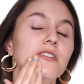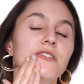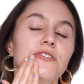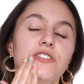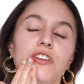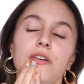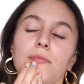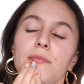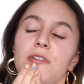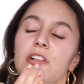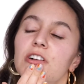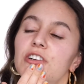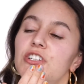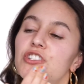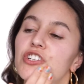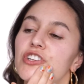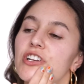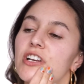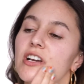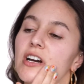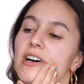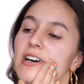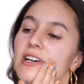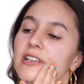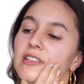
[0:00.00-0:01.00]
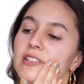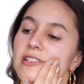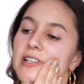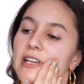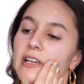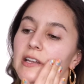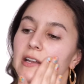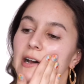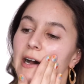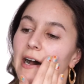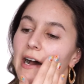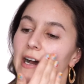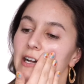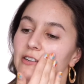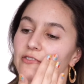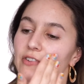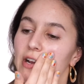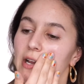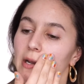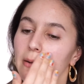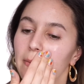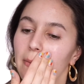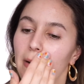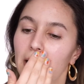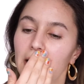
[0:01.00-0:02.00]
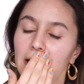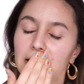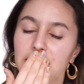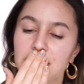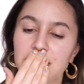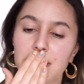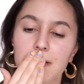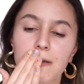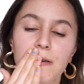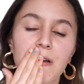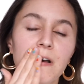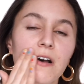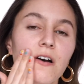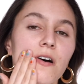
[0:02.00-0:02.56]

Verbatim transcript: Dermalogica Skin Hydrating Mask